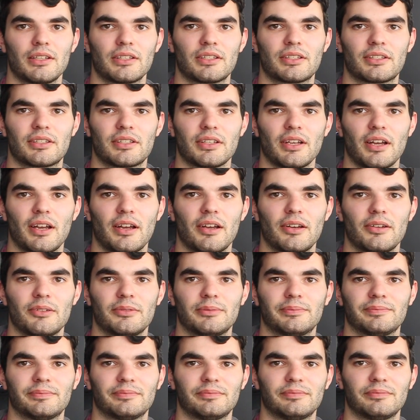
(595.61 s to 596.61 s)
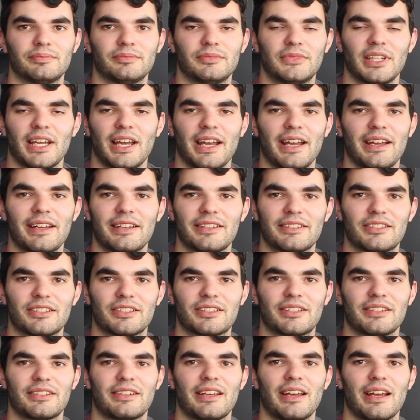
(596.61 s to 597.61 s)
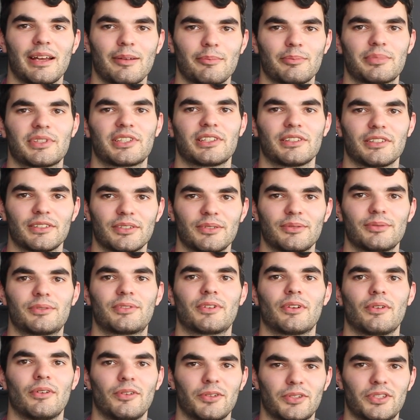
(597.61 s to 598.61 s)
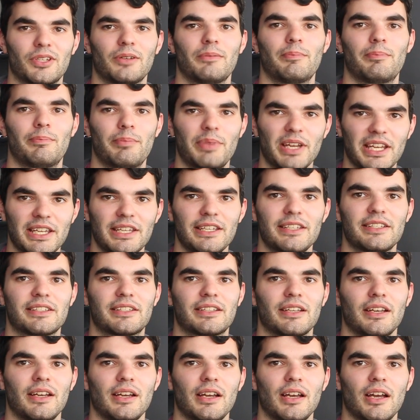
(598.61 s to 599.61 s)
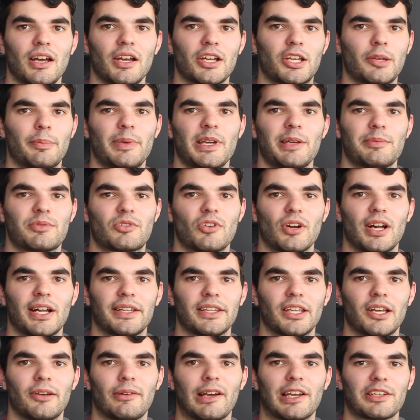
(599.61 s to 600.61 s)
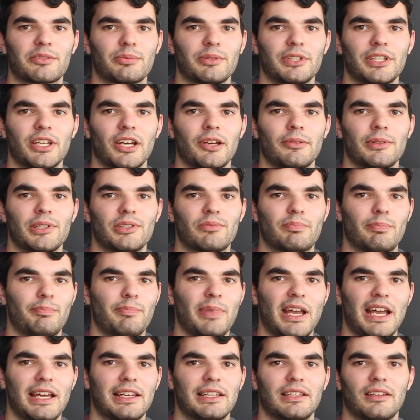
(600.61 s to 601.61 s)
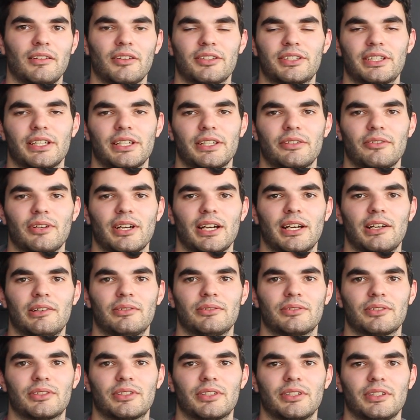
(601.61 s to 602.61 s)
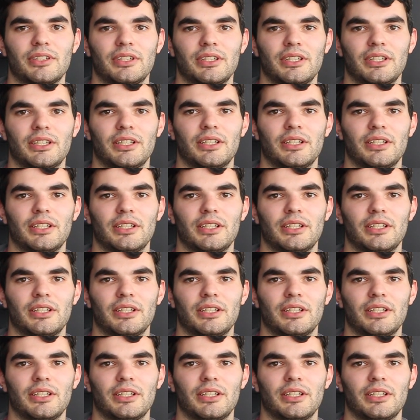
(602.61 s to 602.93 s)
So, Yeah, just an absolute utter beast. Khabib's great though, as we know, he's barely lost any rounds.